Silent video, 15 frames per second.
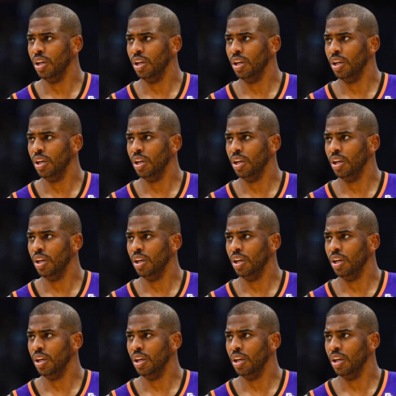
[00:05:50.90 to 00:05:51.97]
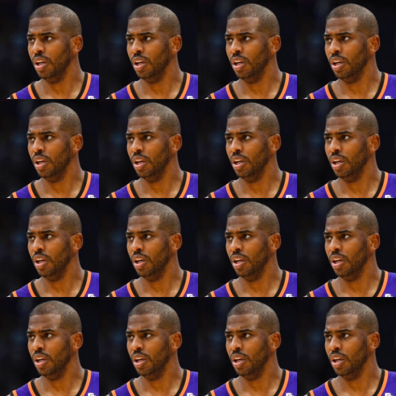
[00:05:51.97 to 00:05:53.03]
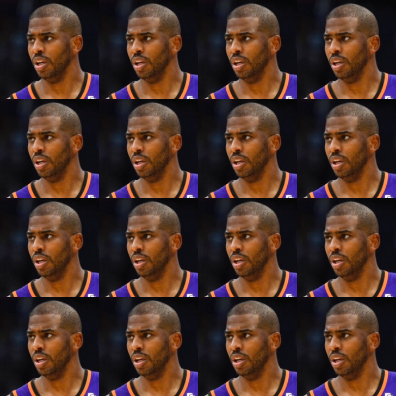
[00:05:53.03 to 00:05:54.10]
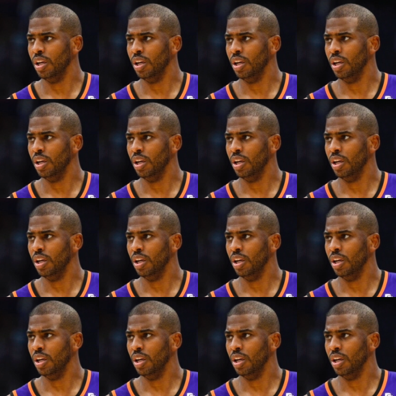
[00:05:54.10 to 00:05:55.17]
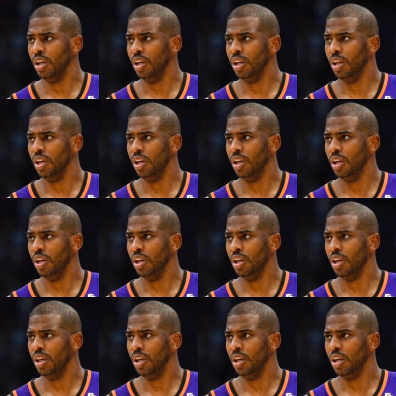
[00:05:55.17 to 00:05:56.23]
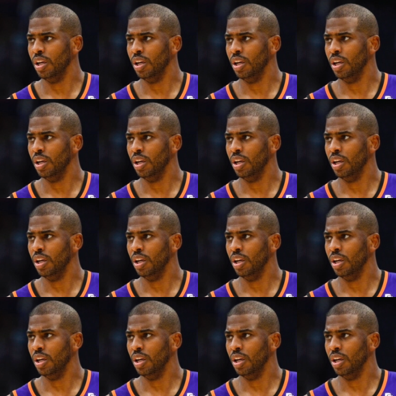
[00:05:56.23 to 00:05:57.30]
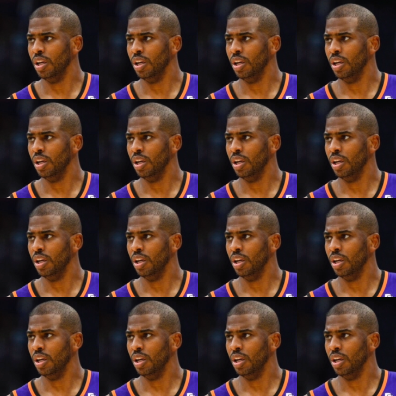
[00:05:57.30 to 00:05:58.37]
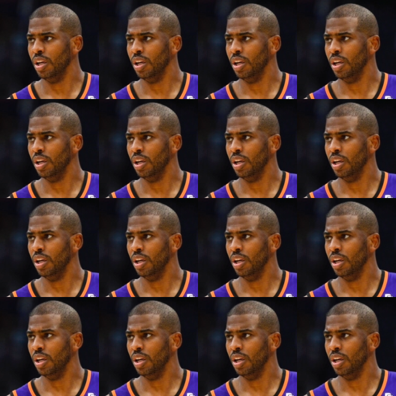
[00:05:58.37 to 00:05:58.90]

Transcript: The face doesn't move, so there is nothing to read.